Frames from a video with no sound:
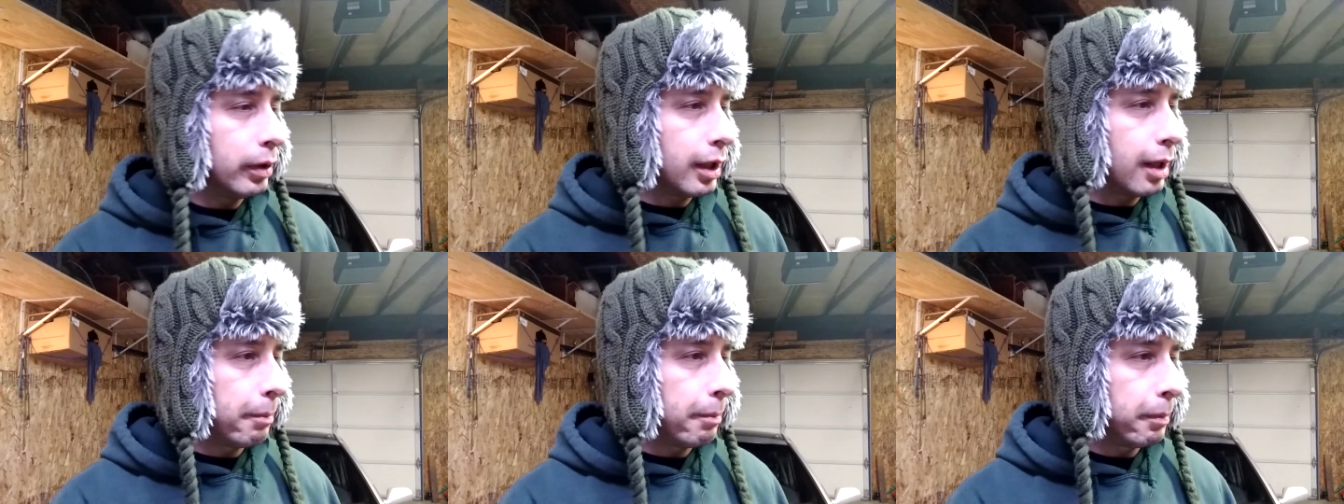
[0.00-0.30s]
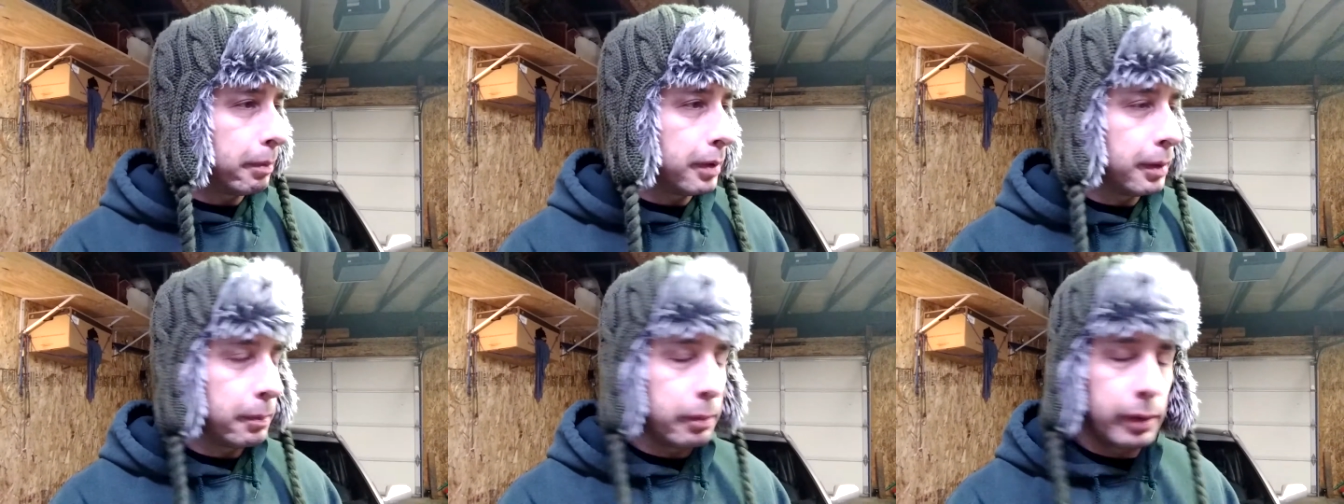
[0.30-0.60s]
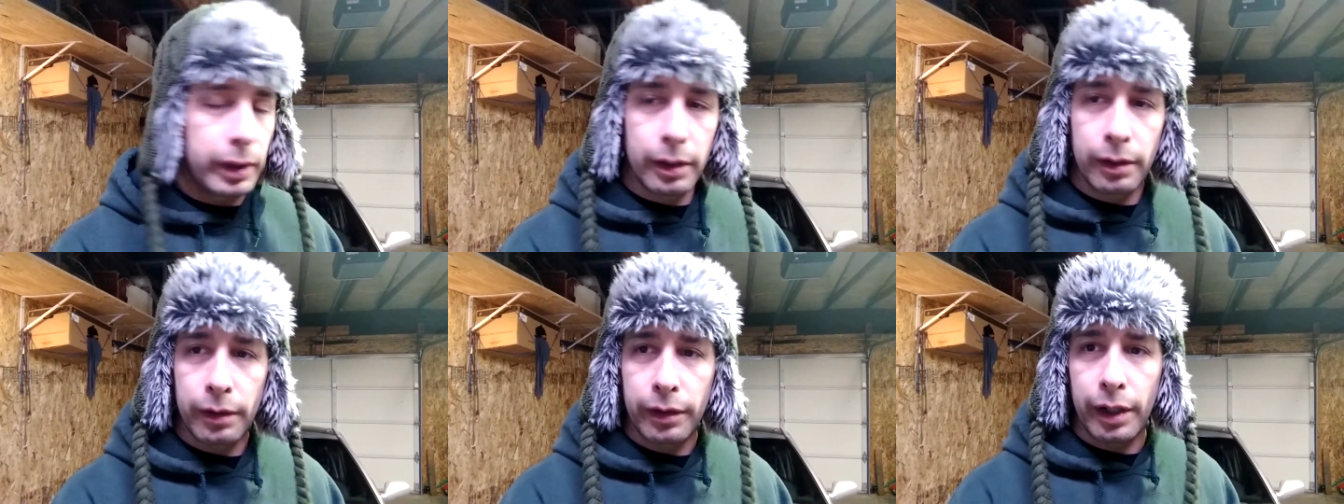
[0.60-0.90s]
couple people
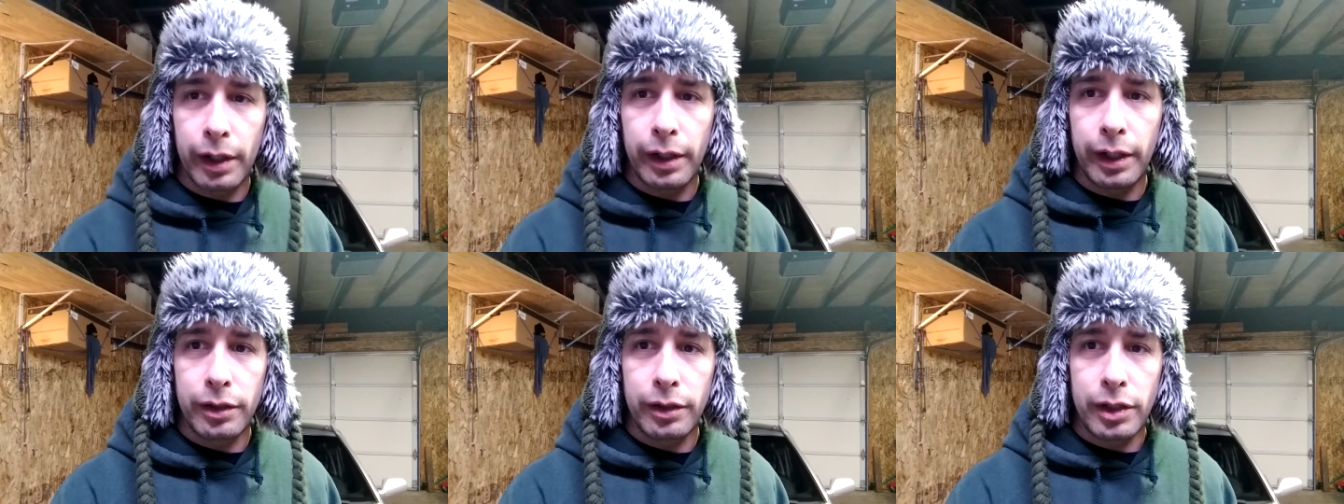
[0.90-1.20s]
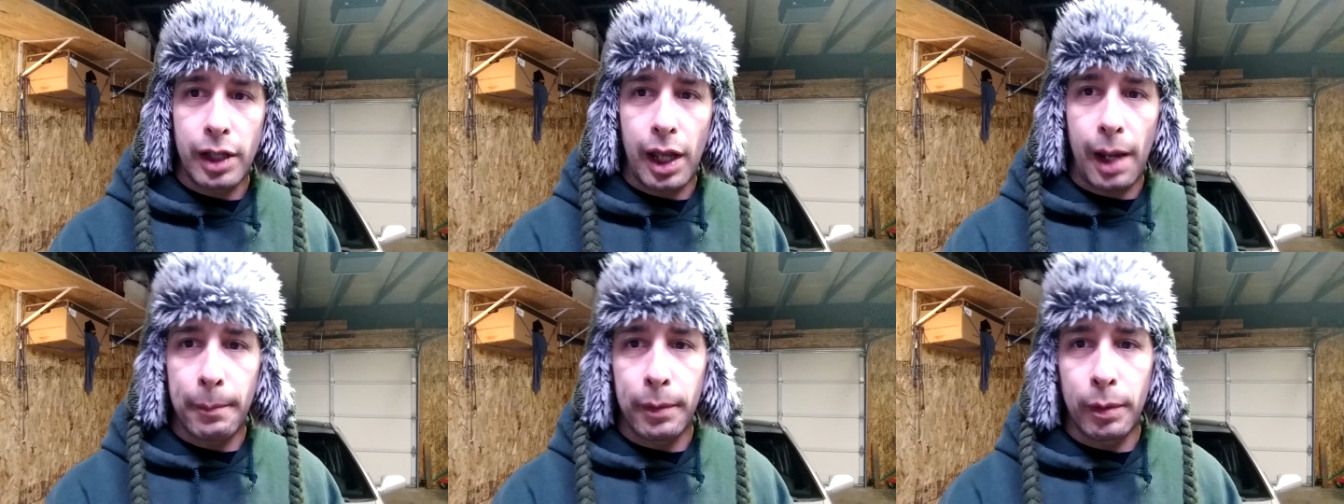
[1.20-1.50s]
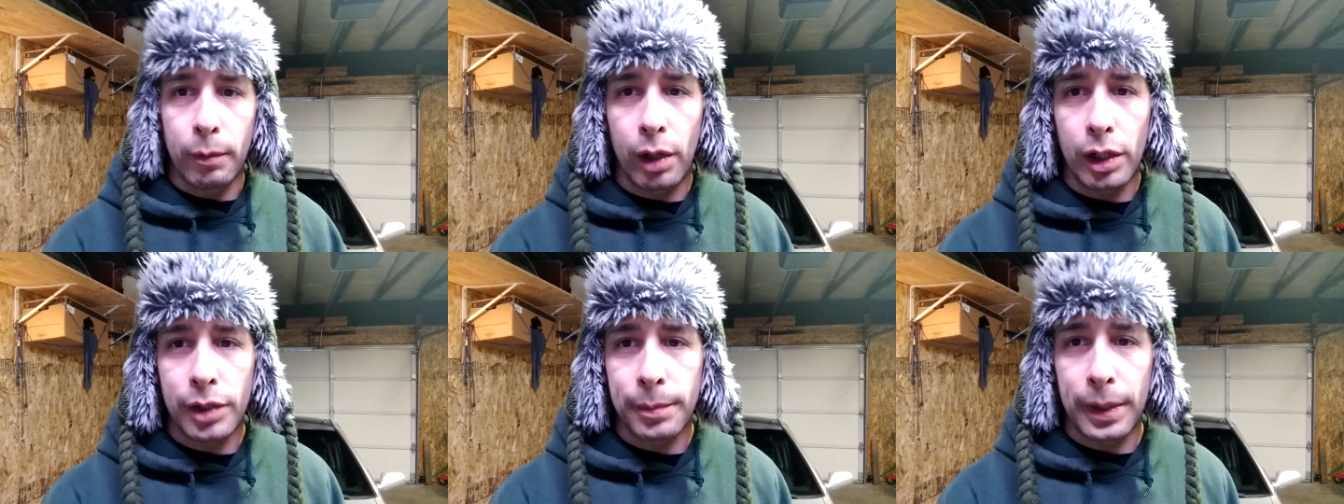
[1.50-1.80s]
here or there that just happen to
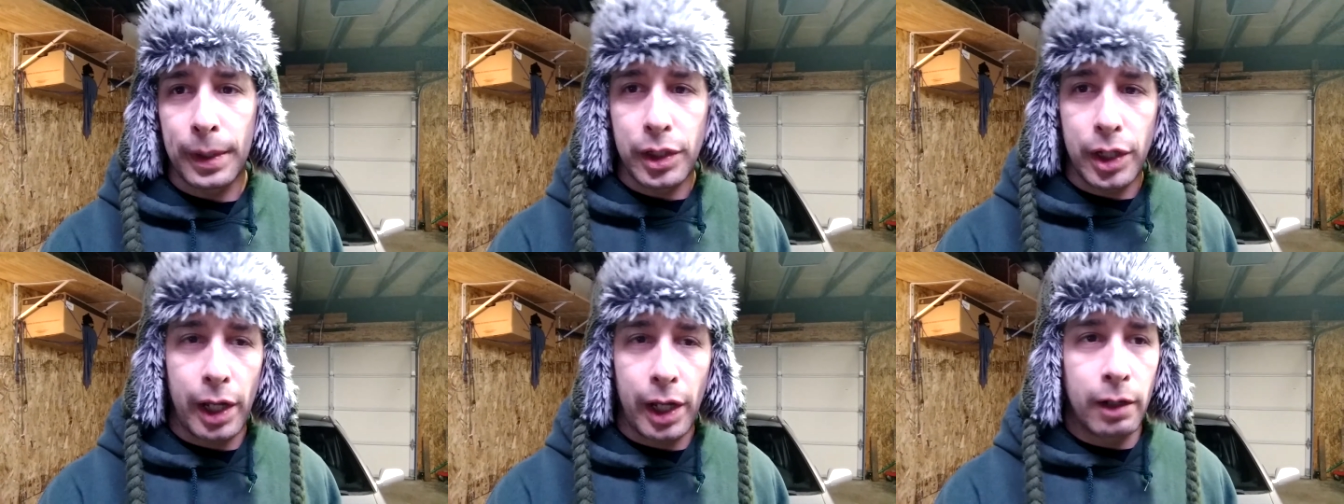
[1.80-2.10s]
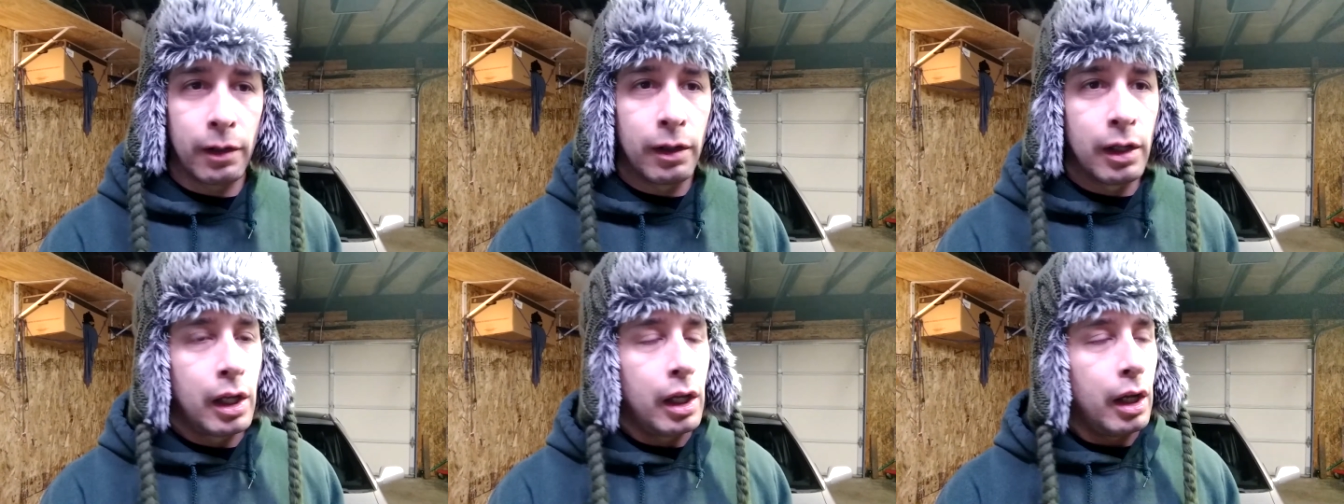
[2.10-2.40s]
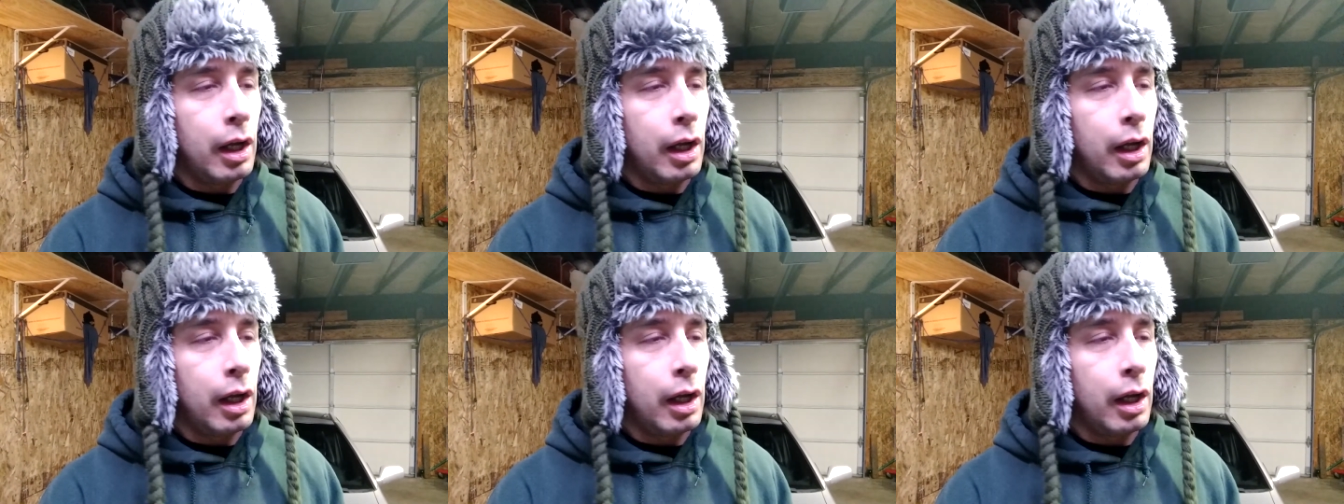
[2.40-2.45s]
watch my channel.